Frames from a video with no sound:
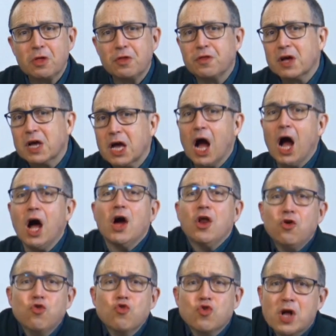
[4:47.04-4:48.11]
the God
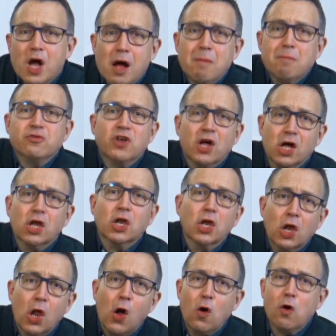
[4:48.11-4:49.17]
who comes
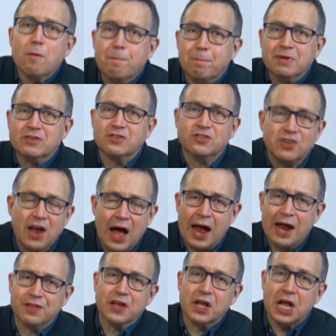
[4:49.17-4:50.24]
along
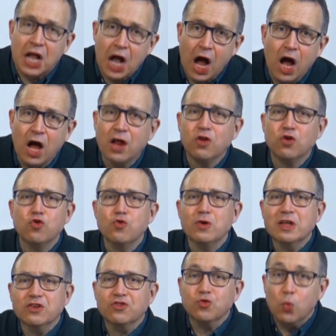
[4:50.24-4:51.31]
beside, the God who
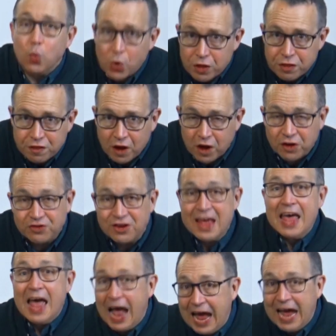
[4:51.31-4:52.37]
is with us
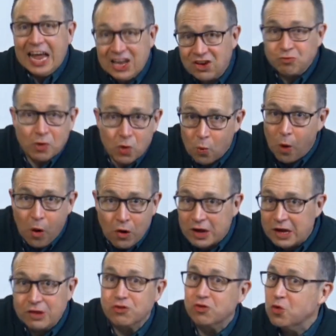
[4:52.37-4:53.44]
as we're
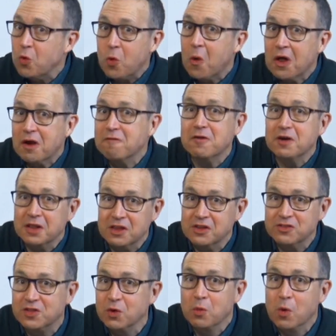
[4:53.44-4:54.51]
walking through whatever it
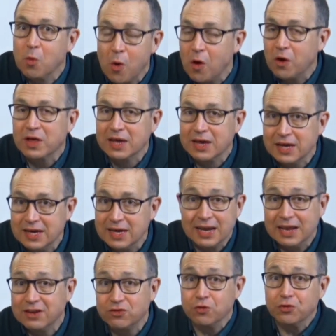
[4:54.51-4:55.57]
is that we're walking in.
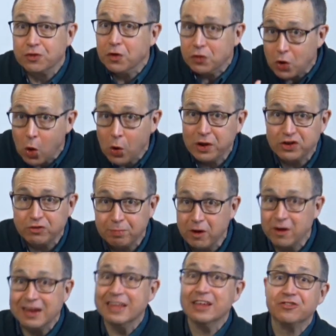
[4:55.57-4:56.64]
And so the Holy
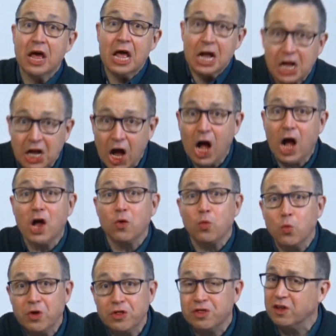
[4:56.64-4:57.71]
Spirit is
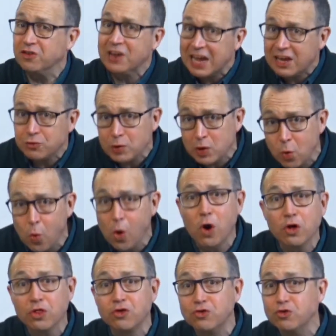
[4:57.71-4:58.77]
God with us as we
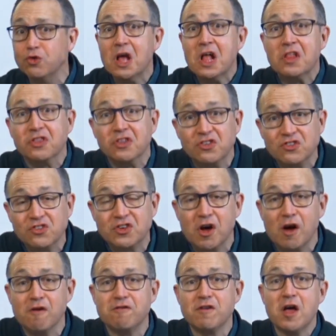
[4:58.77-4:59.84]
walk through the
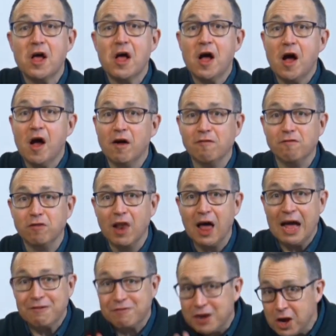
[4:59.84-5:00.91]
stuff of
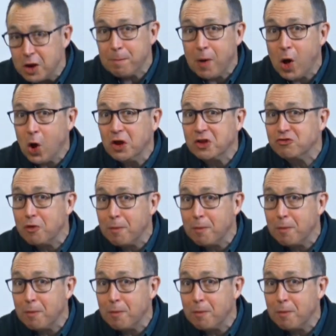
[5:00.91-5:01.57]
life. And here Paul is